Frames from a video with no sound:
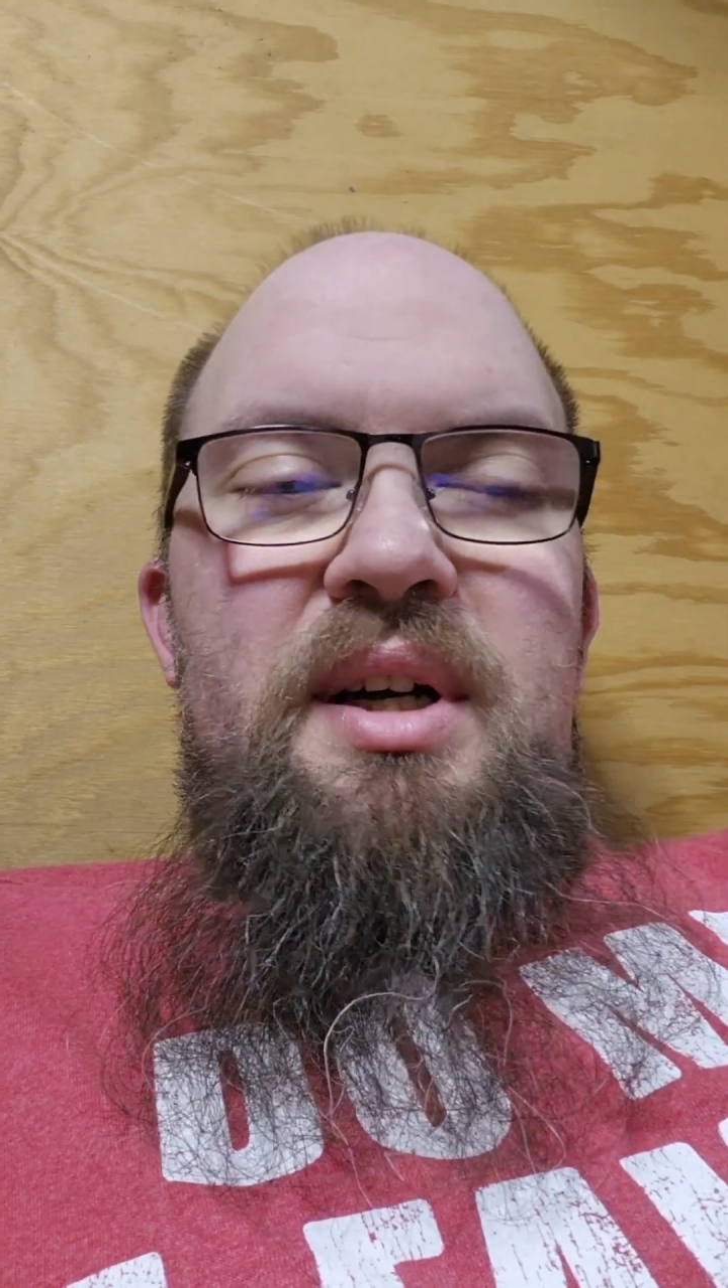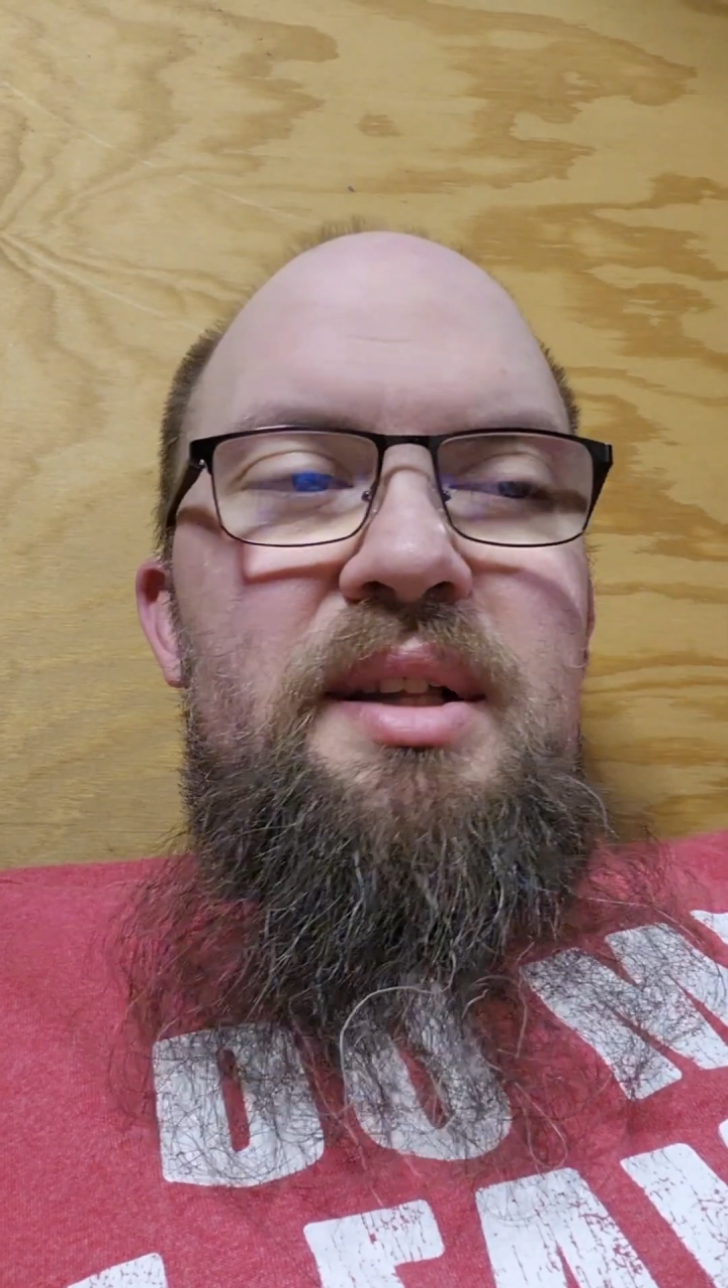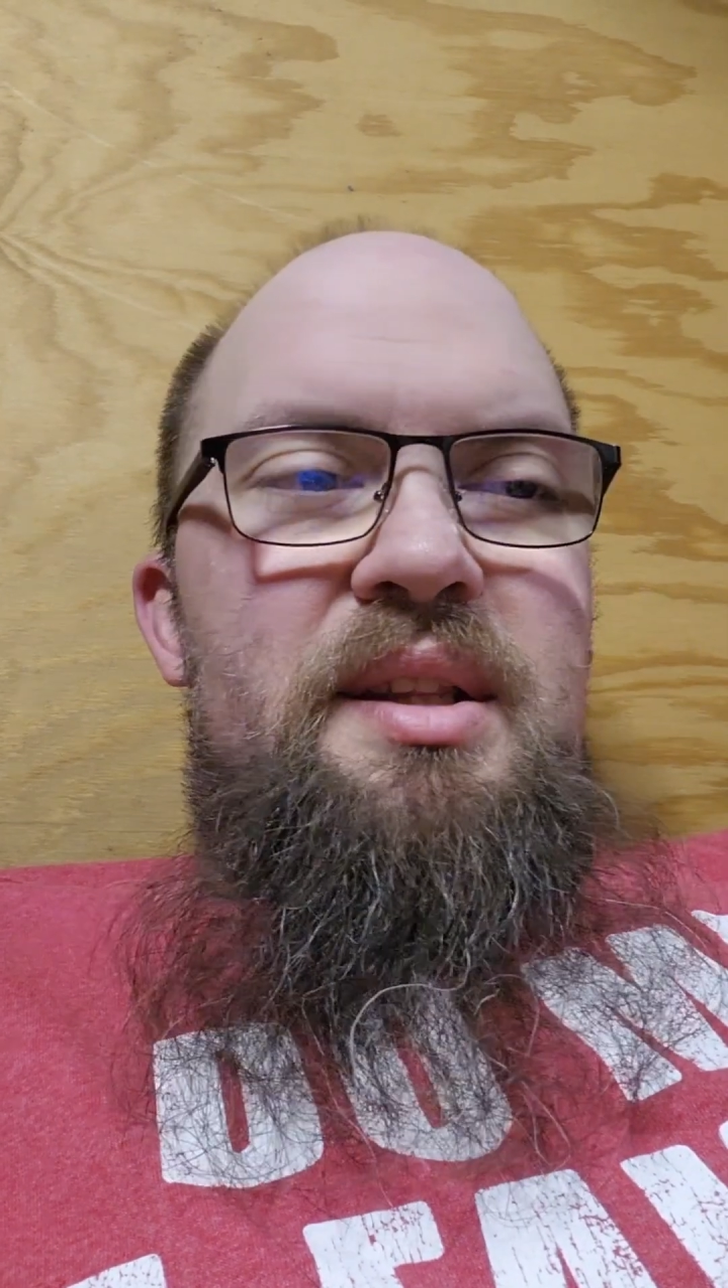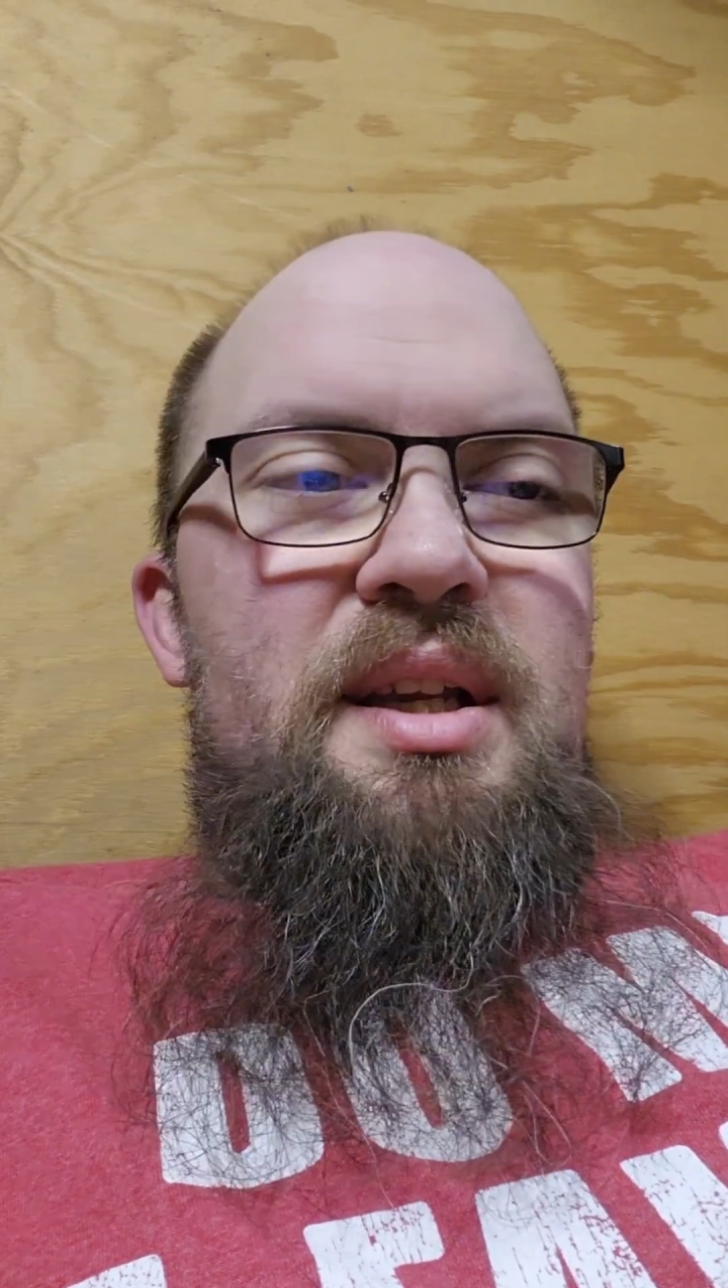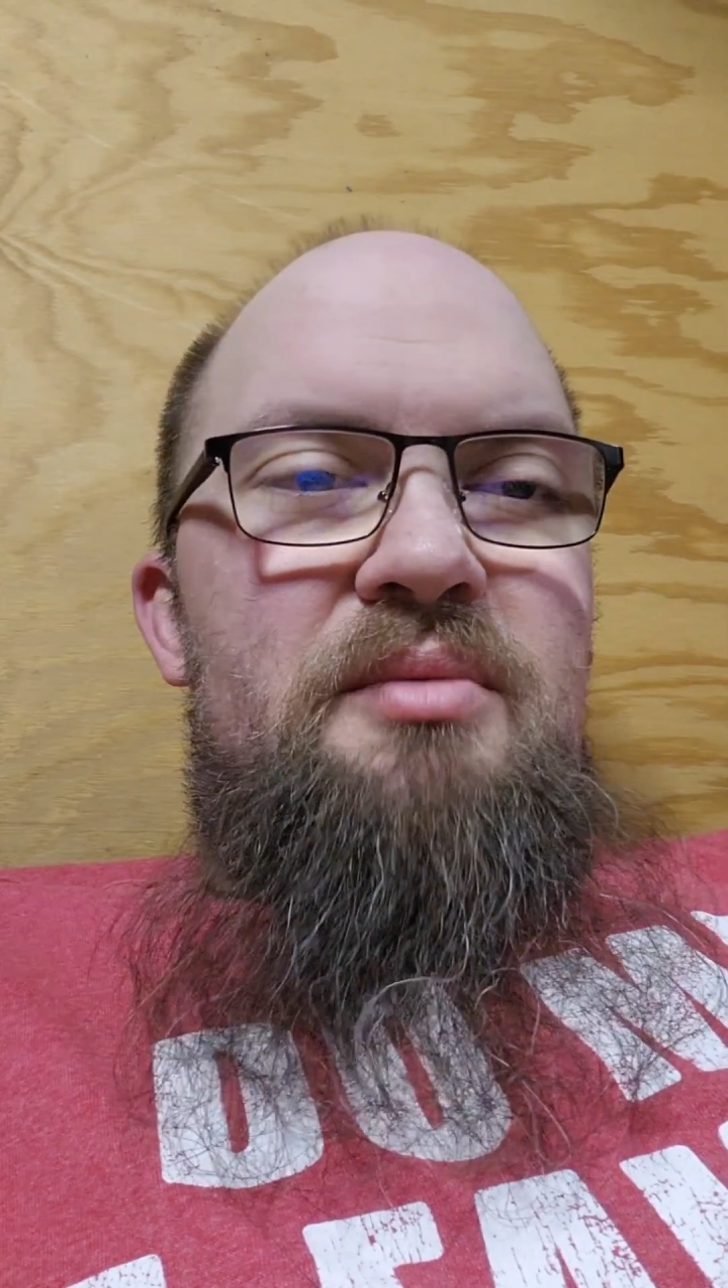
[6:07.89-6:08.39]
I
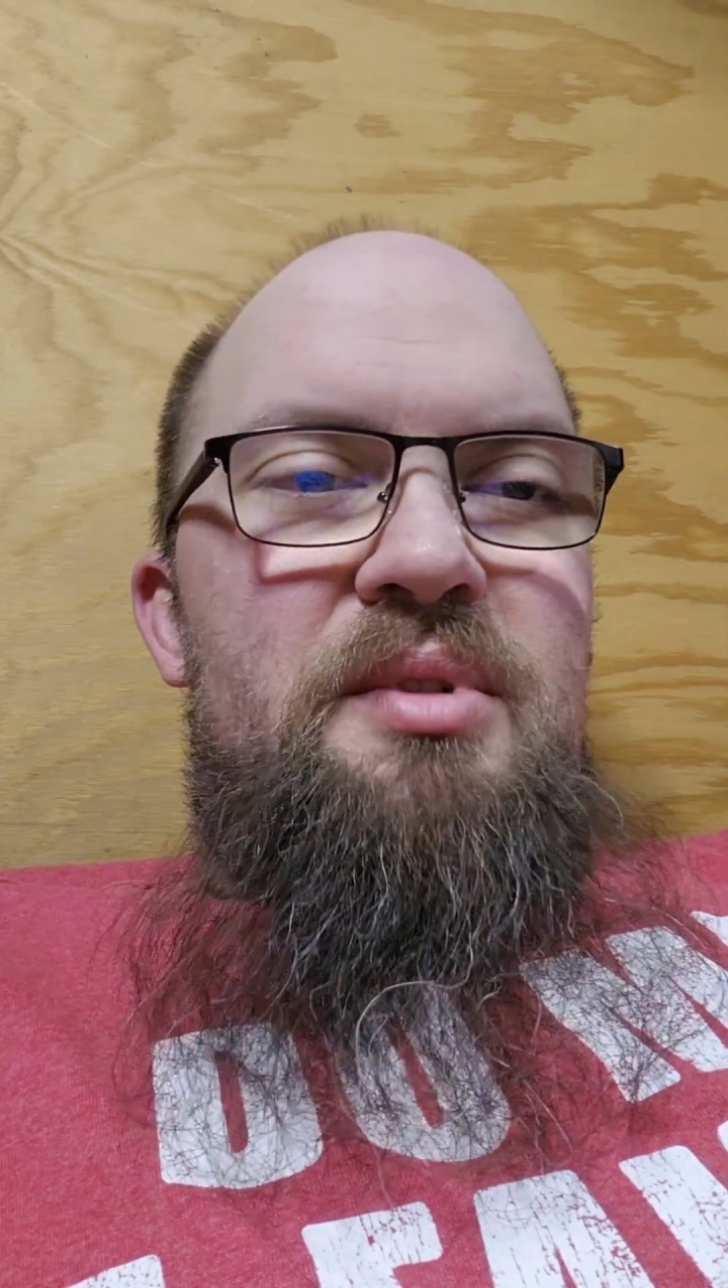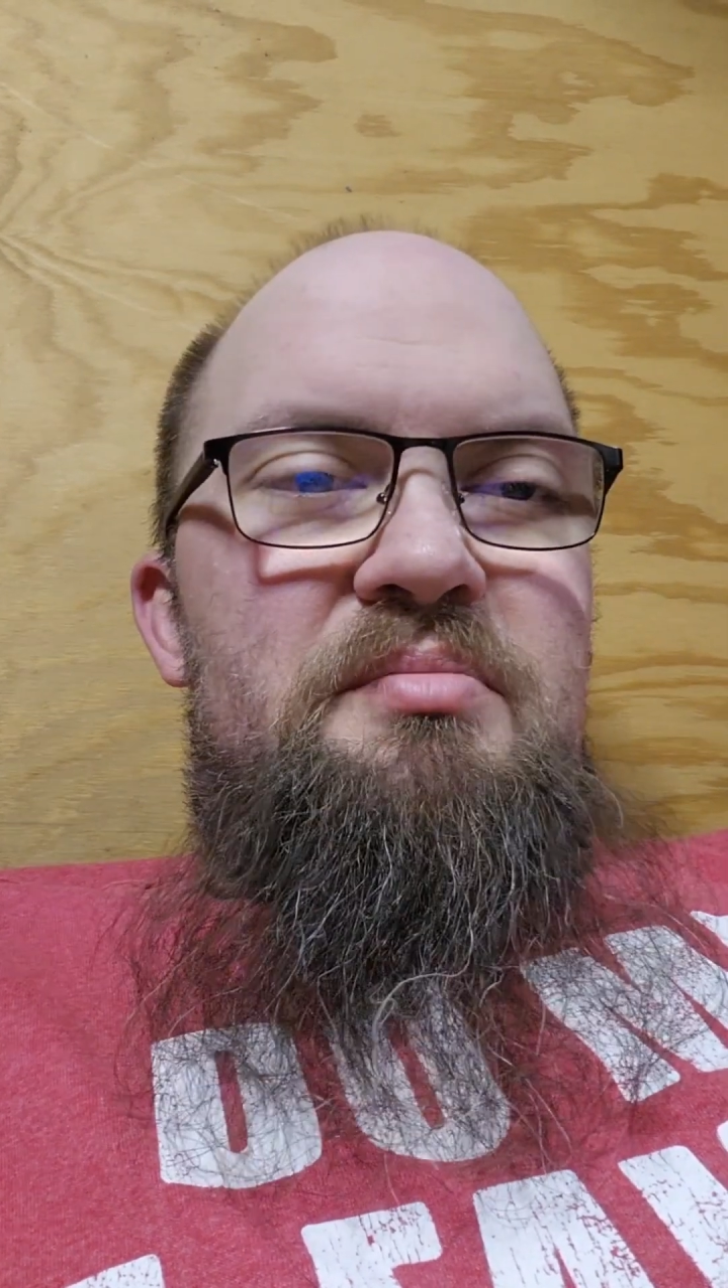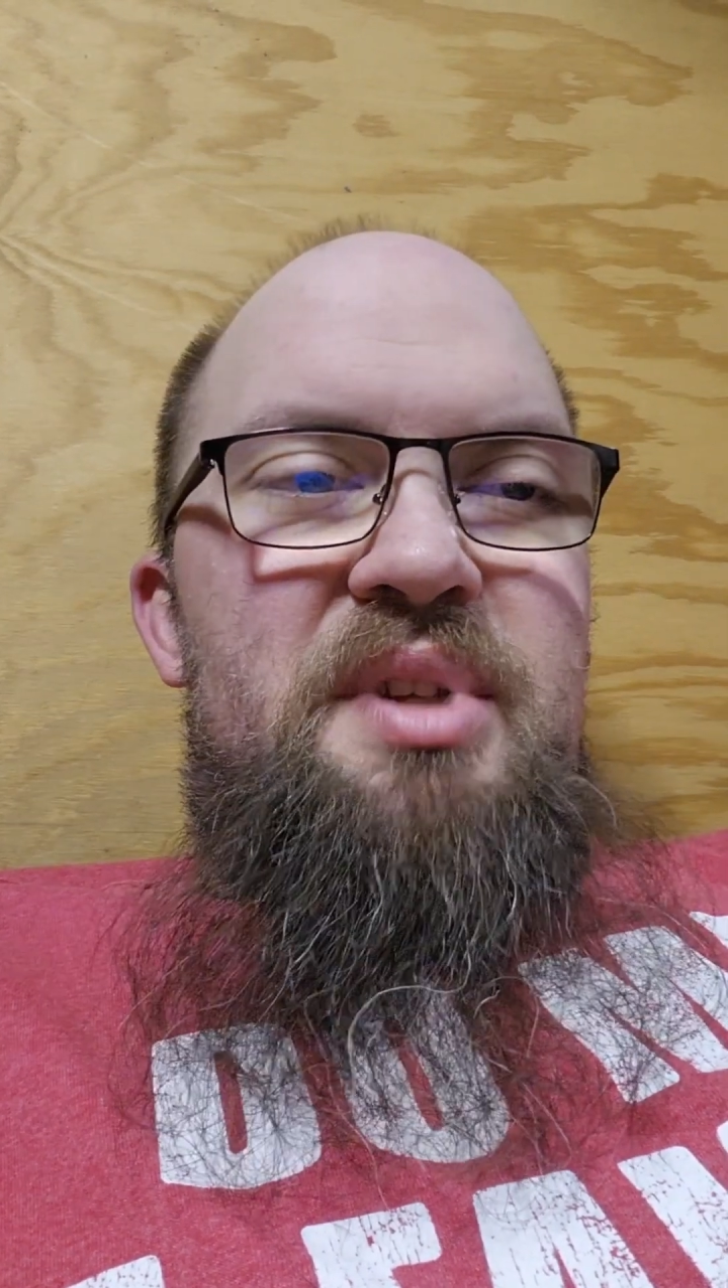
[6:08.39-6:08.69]
think, would